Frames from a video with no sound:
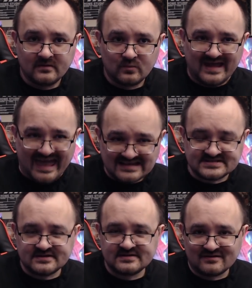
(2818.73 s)
We're
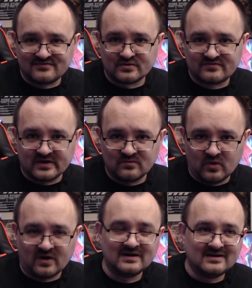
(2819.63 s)
entering a four-front
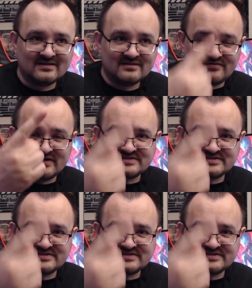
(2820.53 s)
war. The first